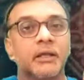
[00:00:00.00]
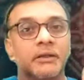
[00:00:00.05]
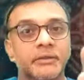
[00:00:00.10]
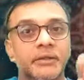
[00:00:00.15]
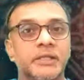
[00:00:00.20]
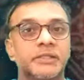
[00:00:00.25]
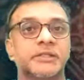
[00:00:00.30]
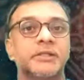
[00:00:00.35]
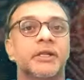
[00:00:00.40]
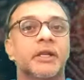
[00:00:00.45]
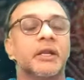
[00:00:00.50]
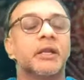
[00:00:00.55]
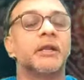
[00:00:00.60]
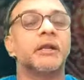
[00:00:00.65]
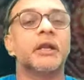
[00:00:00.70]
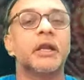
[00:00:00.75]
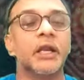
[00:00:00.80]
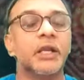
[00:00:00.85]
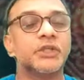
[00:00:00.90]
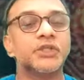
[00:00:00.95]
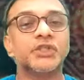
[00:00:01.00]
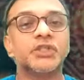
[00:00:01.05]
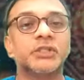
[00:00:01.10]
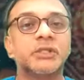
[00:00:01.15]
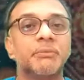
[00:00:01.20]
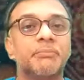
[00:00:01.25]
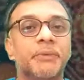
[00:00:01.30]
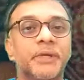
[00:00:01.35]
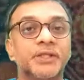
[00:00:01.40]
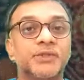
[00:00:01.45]
this
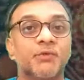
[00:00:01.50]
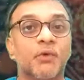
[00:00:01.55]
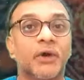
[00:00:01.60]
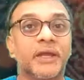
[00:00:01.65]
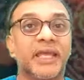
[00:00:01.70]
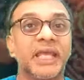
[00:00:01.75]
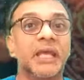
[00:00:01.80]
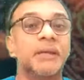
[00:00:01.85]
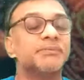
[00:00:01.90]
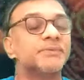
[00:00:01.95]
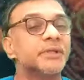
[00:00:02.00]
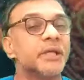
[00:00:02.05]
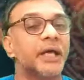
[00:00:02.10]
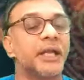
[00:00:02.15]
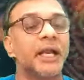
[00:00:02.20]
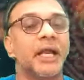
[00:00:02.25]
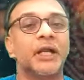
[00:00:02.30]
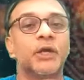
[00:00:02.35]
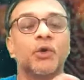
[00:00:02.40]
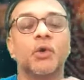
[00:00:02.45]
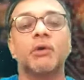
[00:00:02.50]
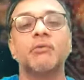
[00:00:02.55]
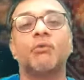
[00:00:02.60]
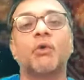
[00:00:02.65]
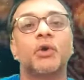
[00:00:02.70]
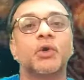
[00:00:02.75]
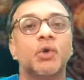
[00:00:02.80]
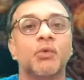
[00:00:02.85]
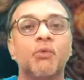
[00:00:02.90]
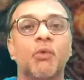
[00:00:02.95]
relationship is for keeps and I don't
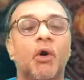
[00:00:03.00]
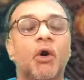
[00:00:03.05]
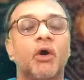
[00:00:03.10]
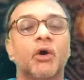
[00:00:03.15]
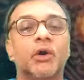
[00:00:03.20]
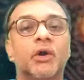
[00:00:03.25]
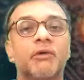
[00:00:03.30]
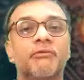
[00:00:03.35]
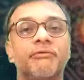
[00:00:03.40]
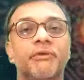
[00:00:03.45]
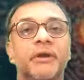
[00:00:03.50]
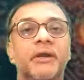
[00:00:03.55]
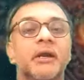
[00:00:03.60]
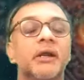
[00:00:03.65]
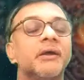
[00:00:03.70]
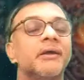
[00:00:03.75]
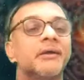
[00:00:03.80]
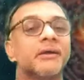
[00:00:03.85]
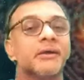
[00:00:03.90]
want to walk out of it